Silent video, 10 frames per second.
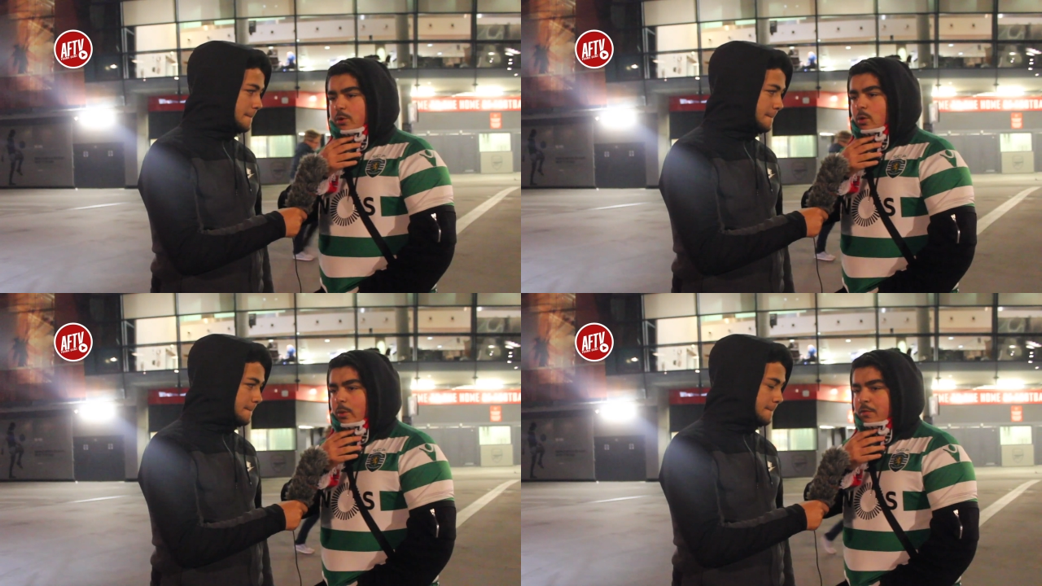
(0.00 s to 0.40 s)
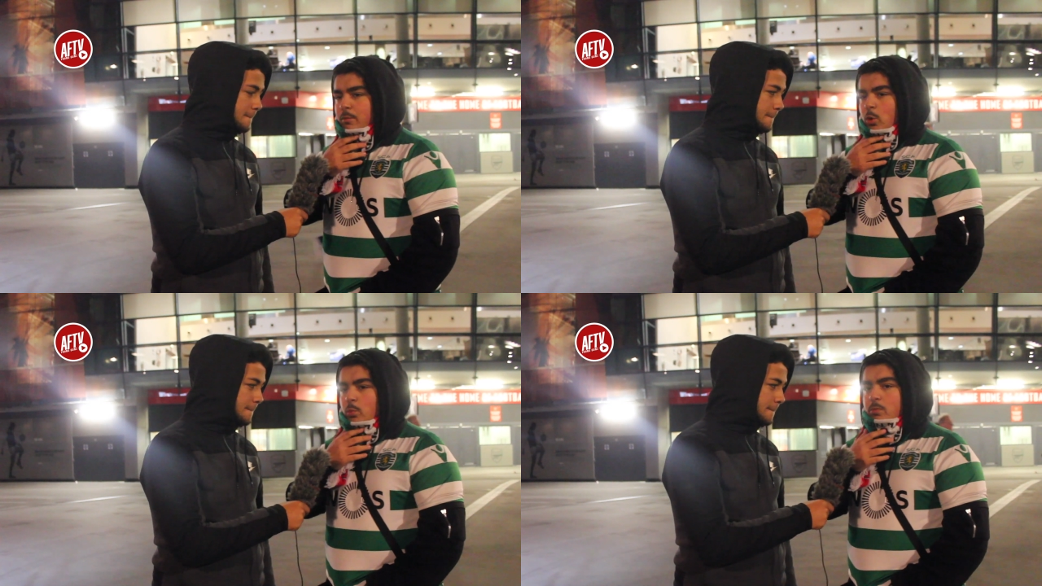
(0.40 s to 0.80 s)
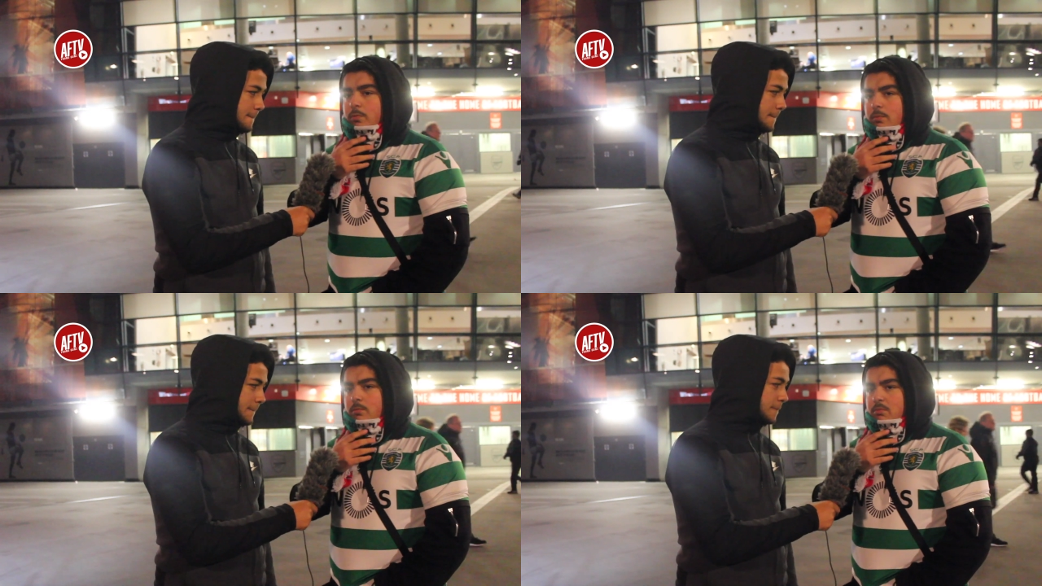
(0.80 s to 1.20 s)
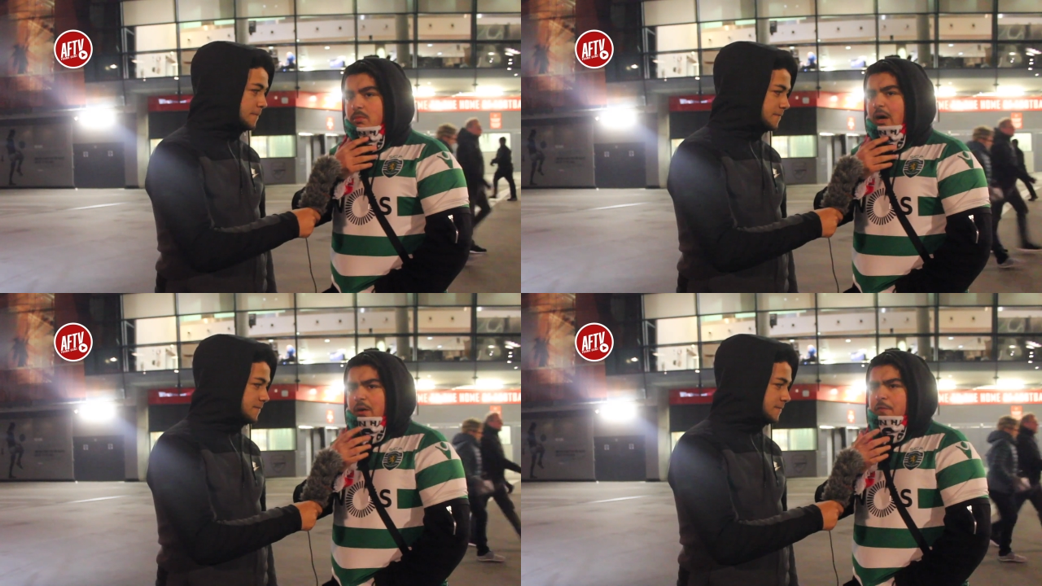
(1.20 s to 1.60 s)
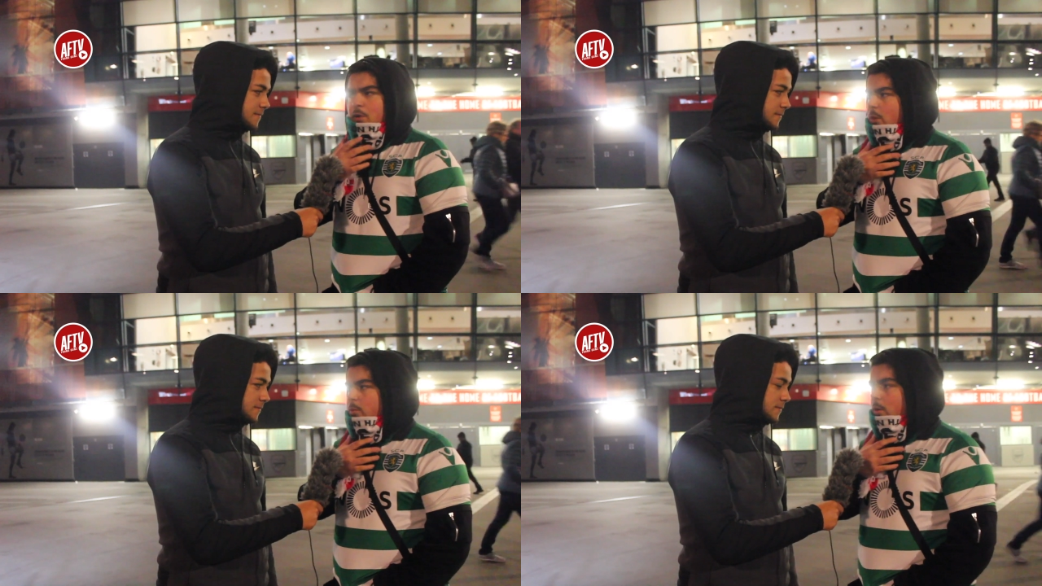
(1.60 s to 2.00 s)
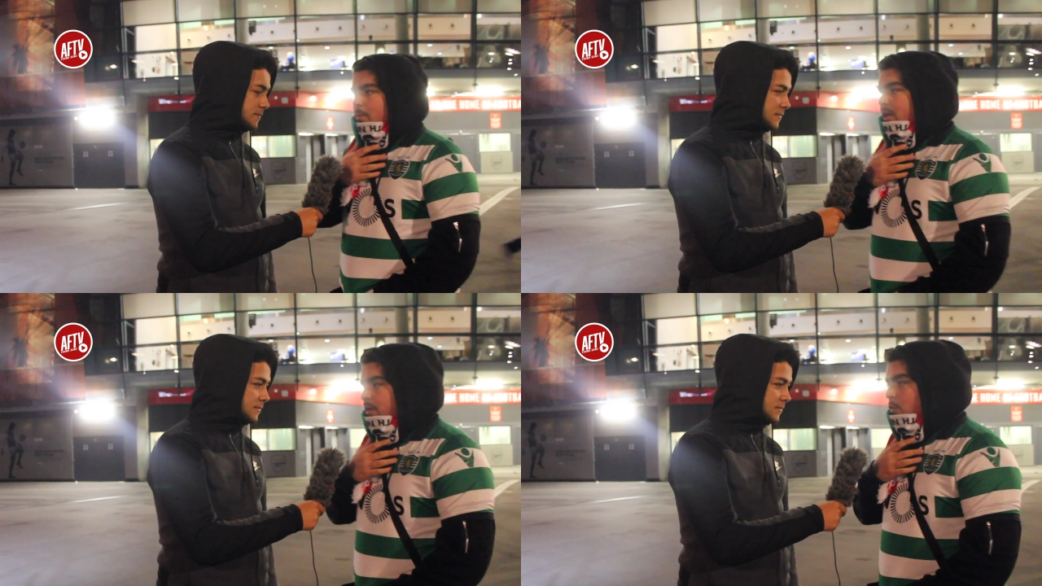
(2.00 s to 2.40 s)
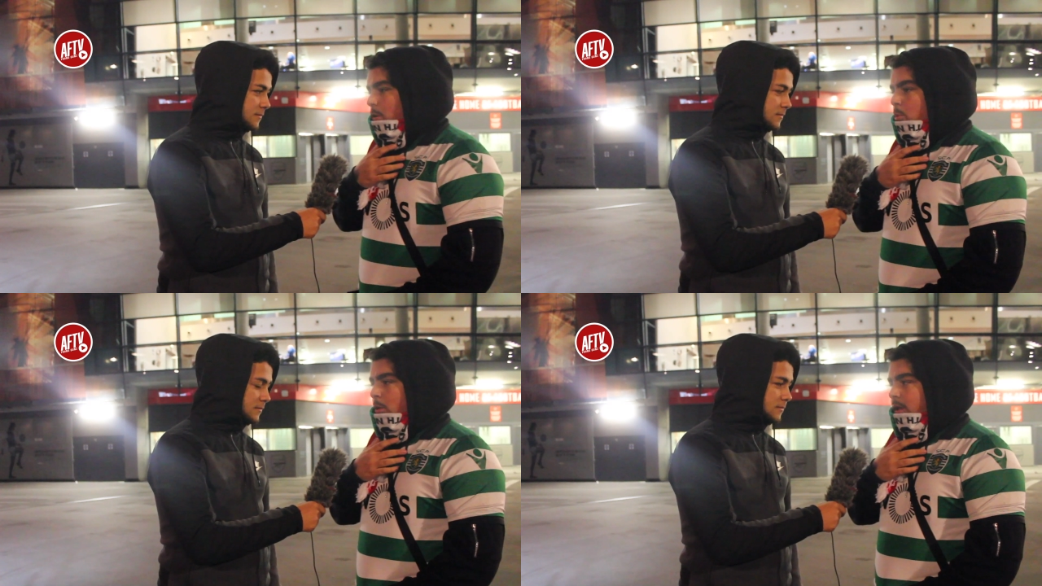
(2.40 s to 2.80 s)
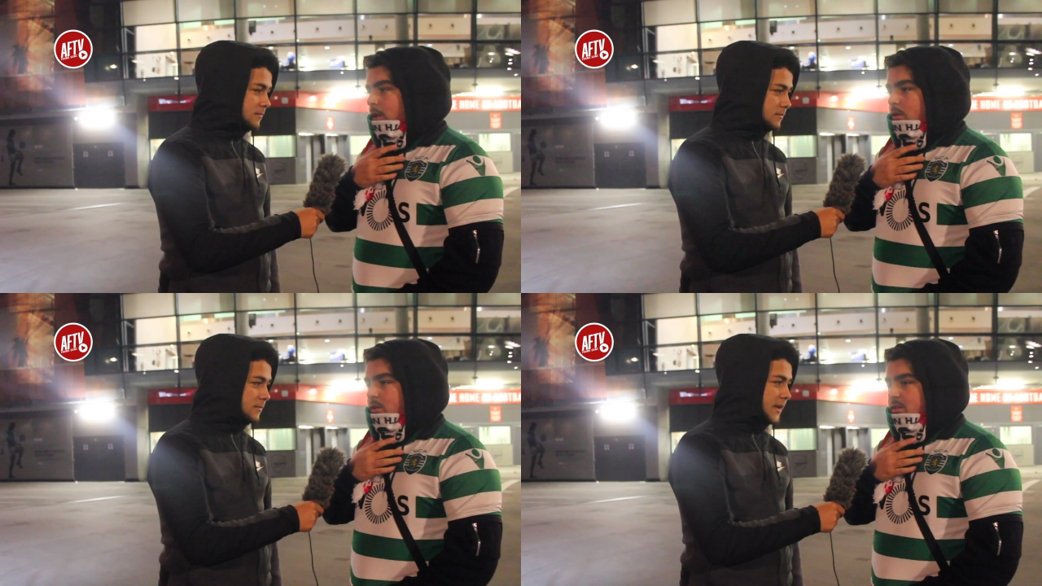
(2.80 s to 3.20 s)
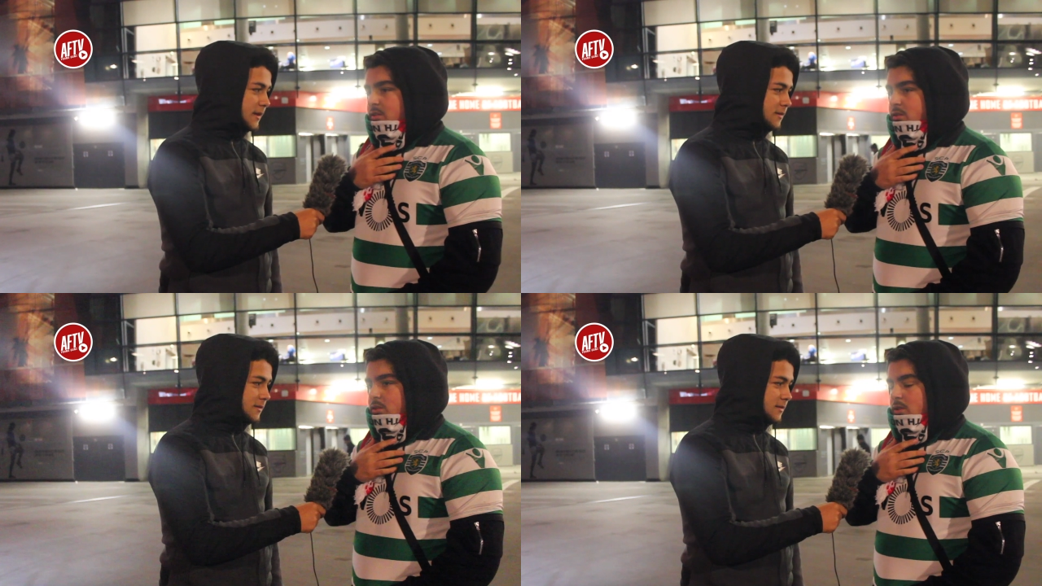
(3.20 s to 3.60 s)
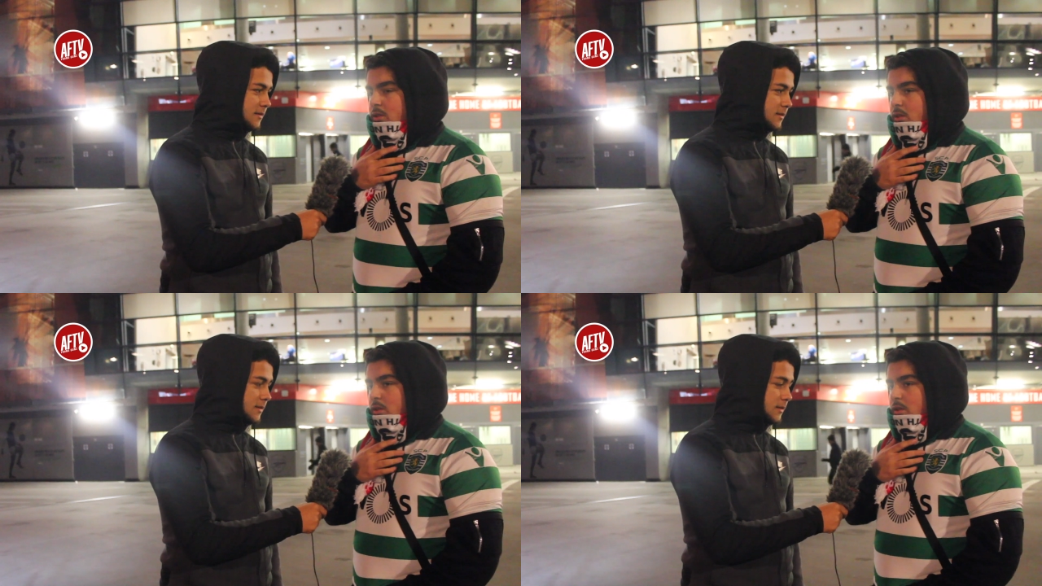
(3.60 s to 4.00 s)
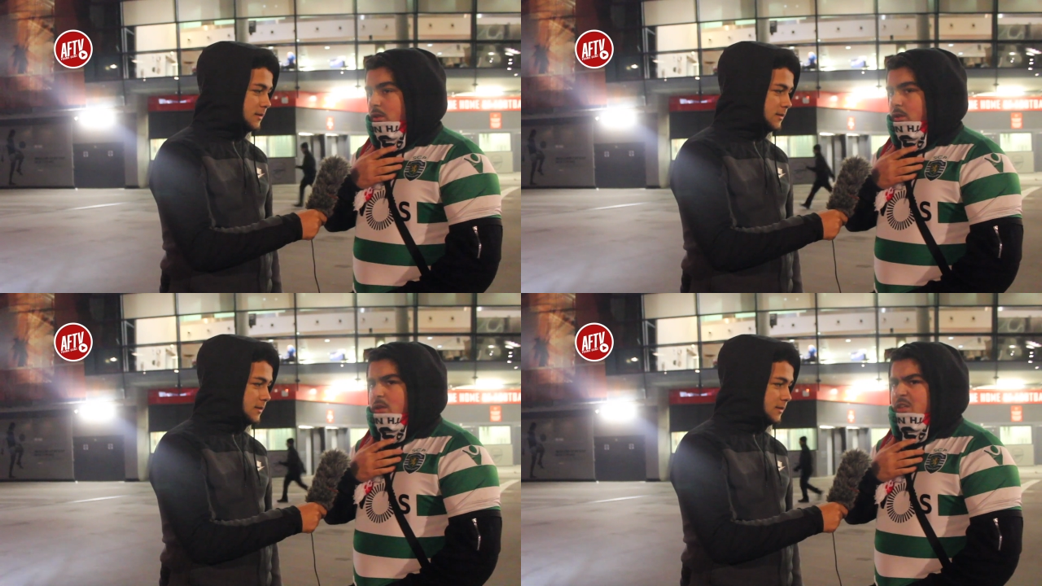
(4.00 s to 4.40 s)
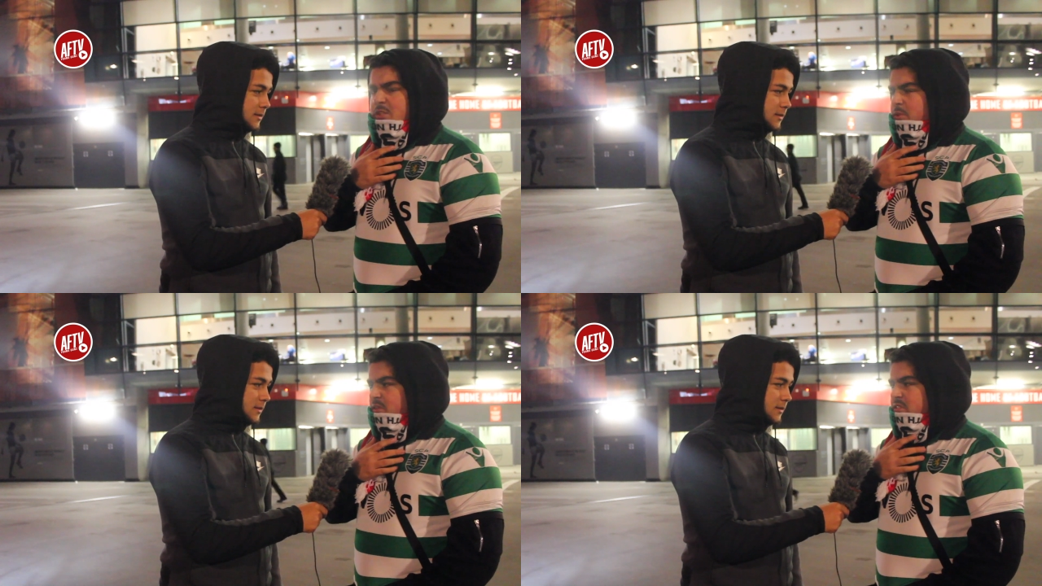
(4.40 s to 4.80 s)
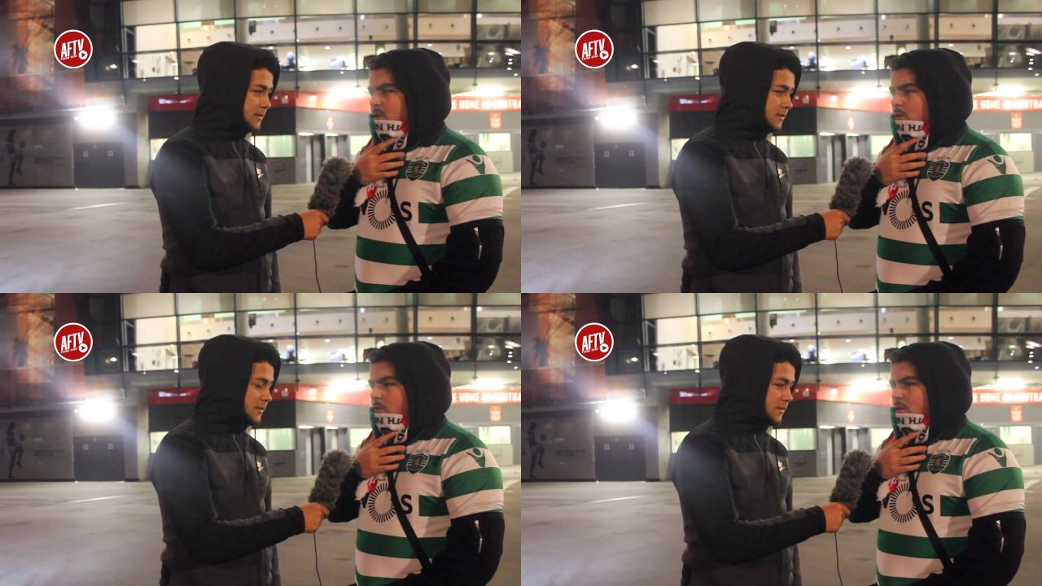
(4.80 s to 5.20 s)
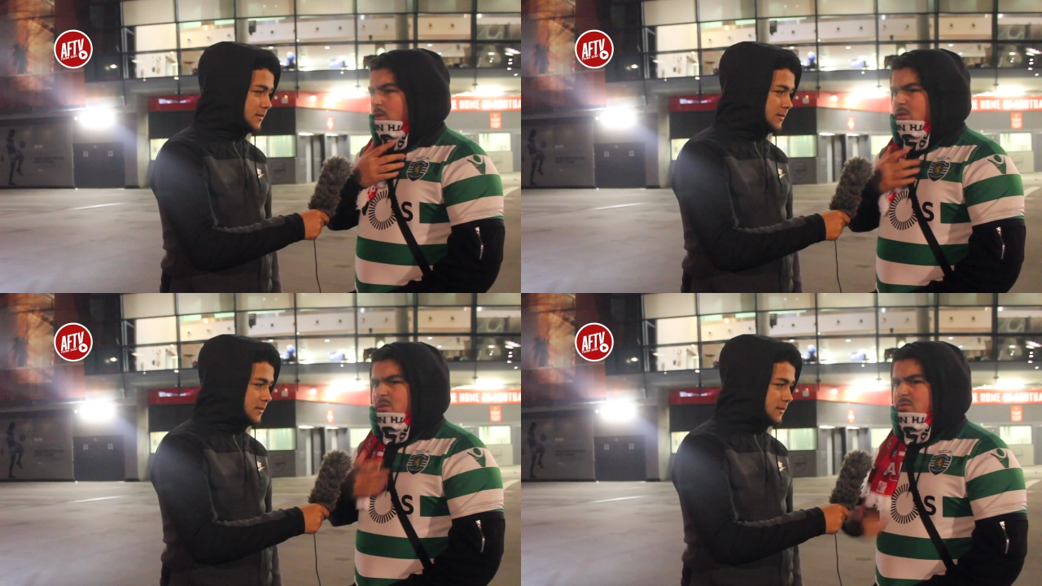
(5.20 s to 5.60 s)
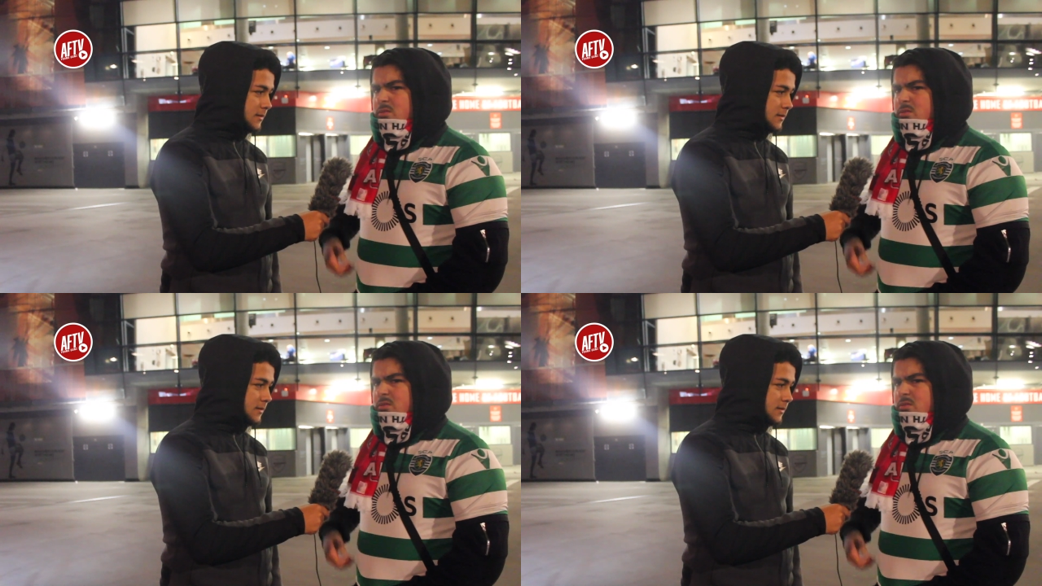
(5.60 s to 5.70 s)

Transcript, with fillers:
Speaker 1: We were away from home. I feel like we were playing for a point because, let's be honest now,